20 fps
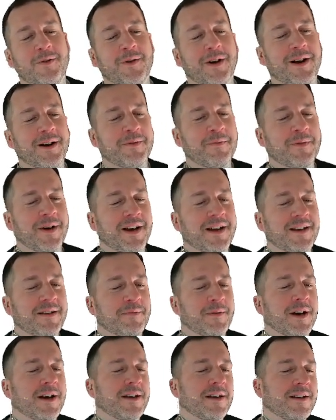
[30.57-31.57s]
where my
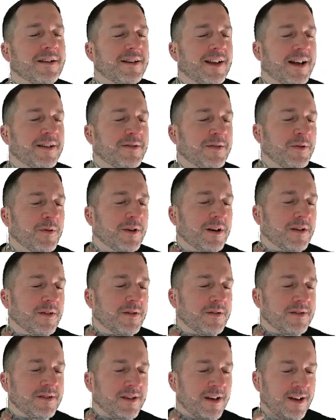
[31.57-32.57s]
my tattoo
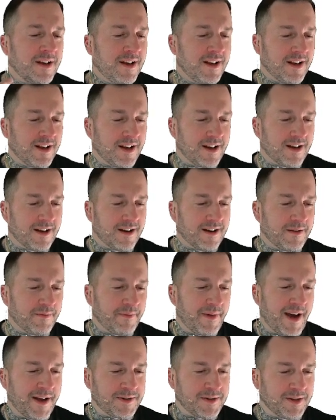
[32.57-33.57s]
colors uh,
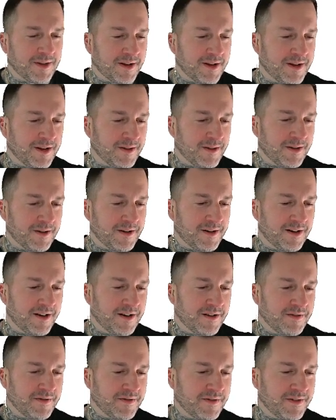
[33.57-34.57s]
match the color
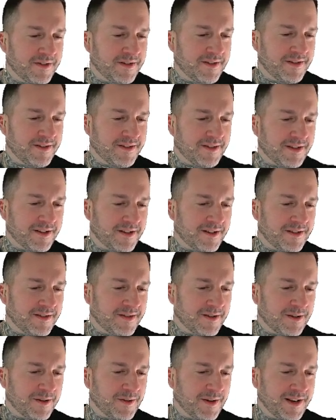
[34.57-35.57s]
of the
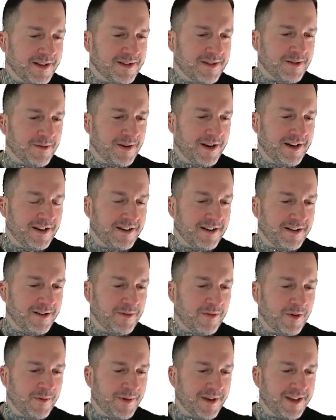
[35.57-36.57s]
the green screen
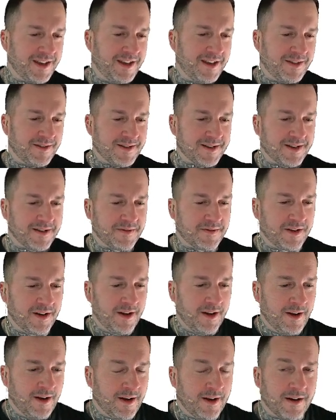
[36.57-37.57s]
chroma key stuff,
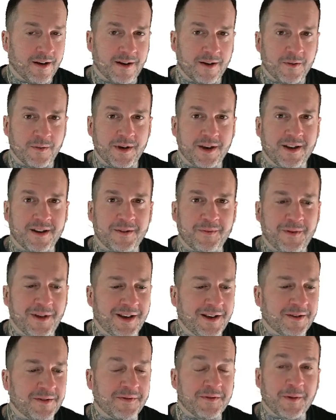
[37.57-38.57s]
uh, we can we
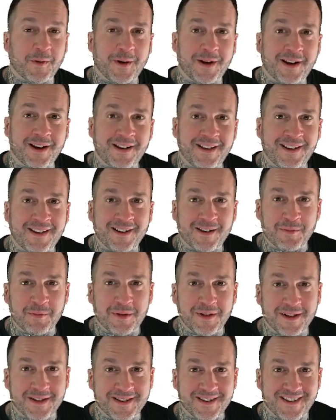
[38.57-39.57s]
can avoid any
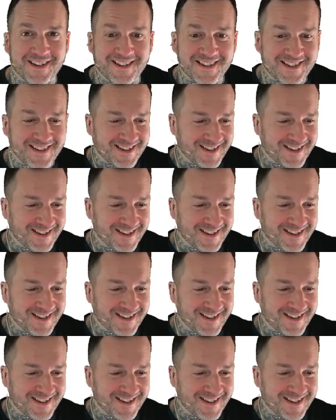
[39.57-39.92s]
unpleasantness.